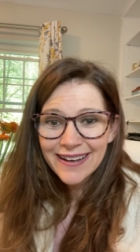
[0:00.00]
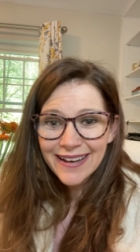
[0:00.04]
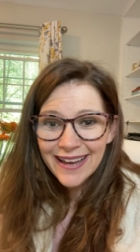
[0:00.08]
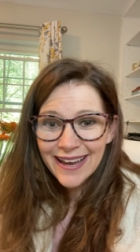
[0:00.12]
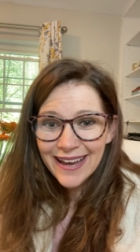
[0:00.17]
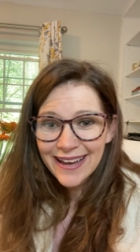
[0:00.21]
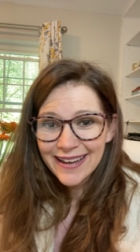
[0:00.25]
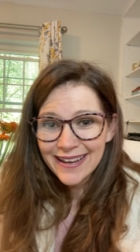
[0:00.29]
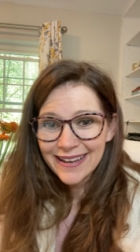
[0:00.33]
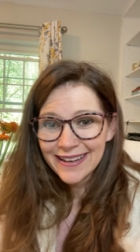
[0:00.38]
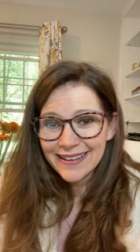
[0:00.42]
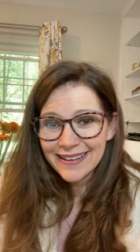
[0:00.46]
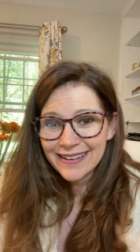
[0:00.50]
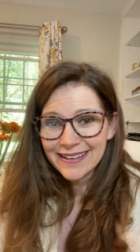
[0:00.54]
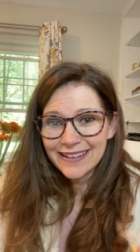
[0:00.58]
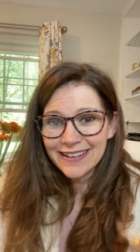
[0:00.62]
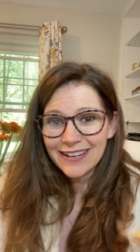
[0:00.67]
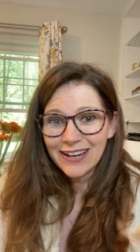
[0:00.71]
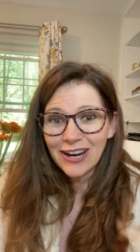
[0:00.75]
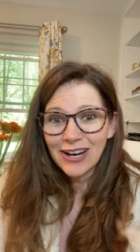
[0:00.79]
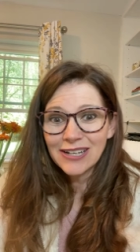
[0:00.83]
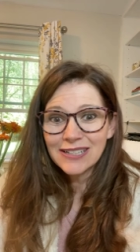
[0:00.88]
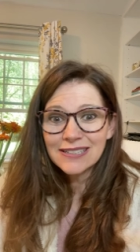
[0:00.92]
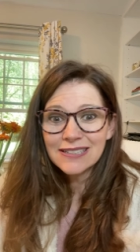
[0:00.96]
a
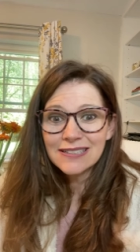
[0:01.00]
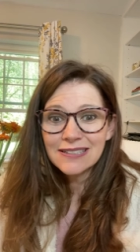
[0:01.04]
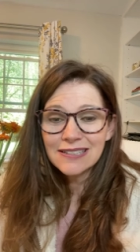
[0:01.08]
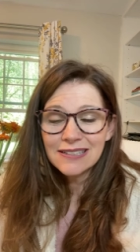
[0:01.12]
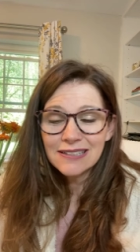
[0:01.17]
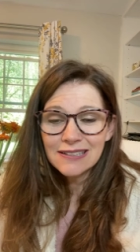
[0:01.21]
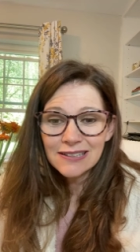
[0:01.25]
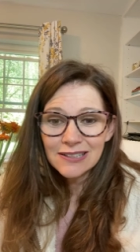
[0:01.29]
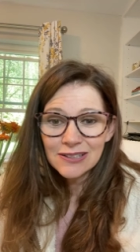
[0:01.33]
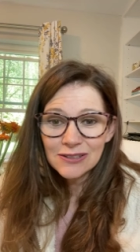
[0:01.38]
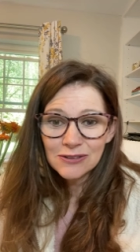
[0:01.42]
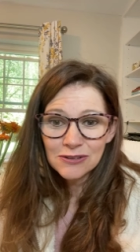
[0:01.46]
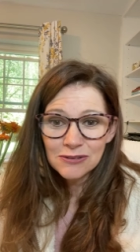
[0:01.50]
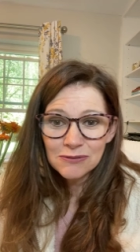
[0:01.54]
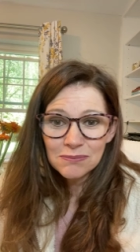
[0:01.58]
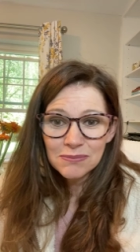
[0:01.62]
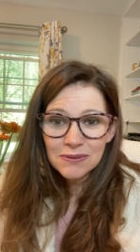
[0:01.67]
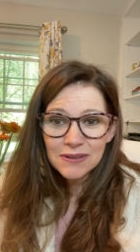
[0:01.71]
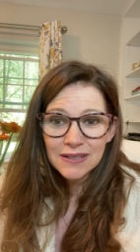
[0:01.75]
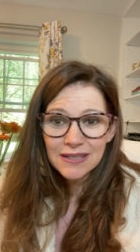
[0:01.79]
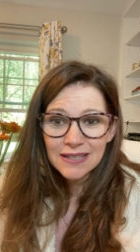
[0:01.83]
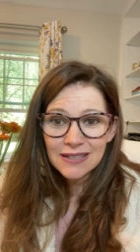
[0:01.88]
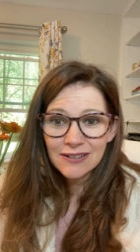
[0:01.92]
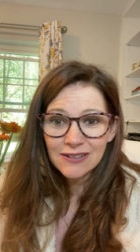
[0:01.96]
constant
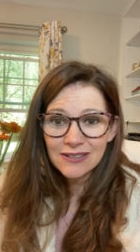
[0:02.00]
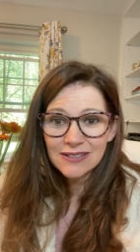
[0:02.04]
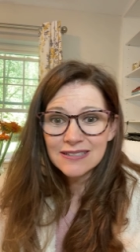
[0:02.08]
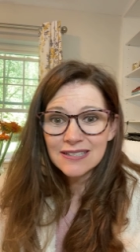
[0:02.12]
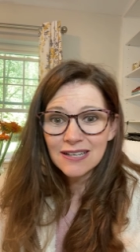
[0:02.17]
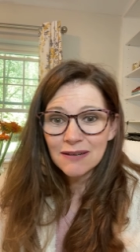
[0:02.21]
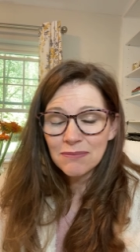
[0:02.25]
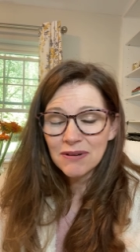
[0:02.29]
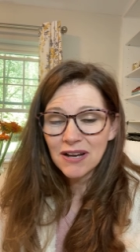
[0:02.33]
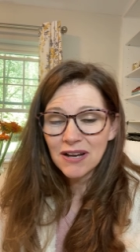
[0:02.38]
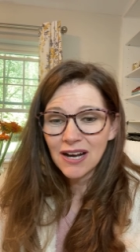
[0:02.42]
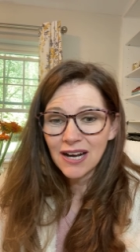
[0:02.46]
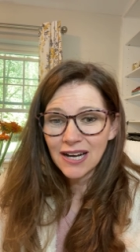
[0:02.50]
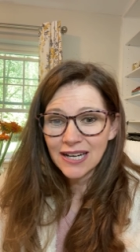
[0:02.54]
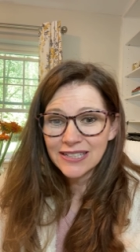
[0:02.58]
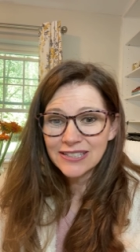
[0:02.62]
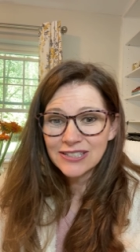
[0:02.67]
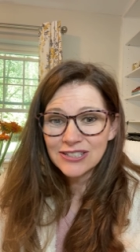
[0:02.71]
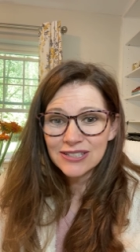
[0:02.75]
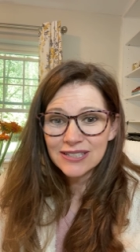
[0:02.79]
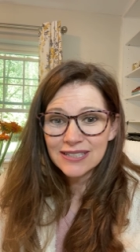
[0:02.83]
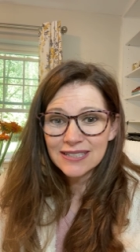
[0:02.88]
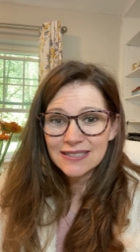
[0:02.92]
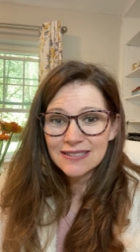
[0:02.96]
loop in our
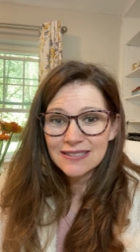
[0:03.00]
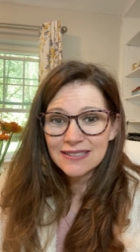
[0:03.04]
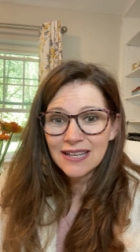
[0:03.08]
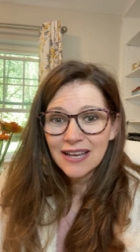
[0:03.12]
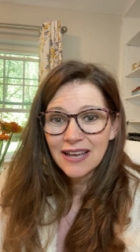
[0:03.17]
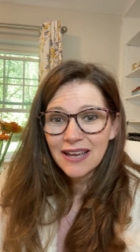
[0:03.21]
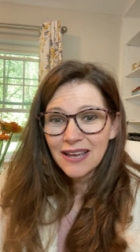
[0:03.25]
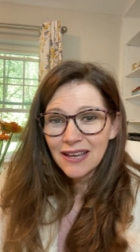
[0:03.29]
subconscious,